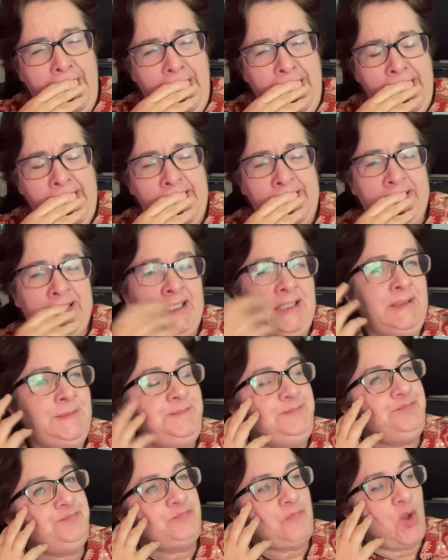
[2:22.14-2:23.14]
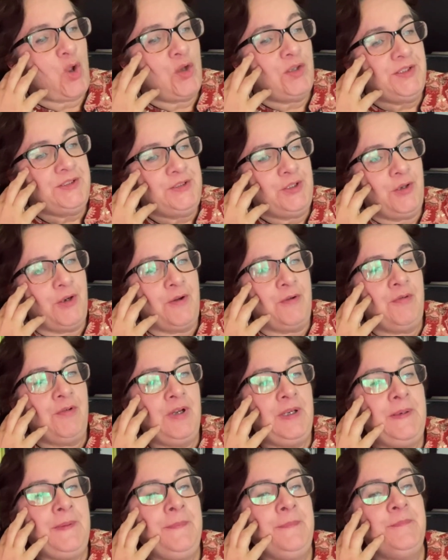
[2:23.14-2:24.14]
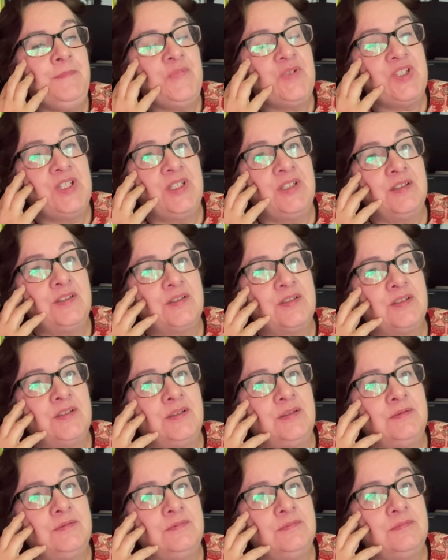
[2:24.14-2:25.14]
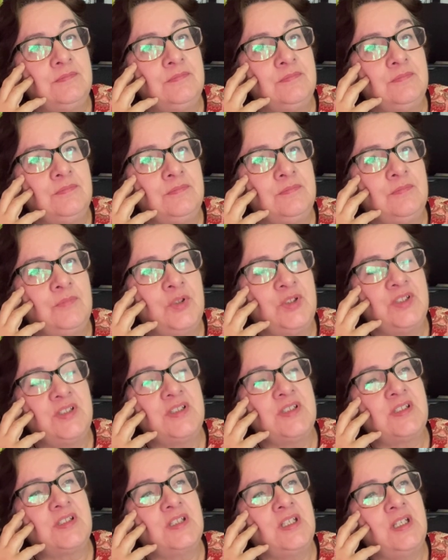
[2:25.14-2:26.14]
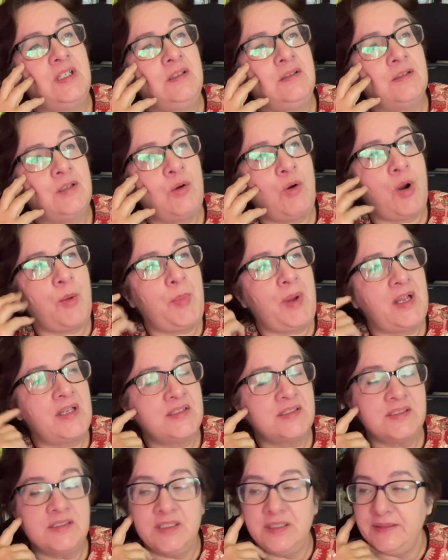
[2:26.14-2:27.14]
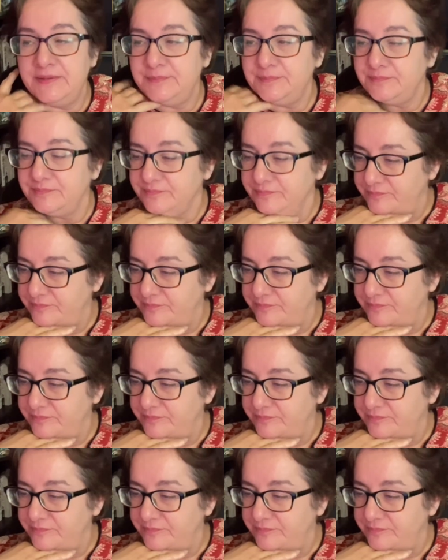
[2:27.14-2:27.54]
on and off since, what did I say, 9:15.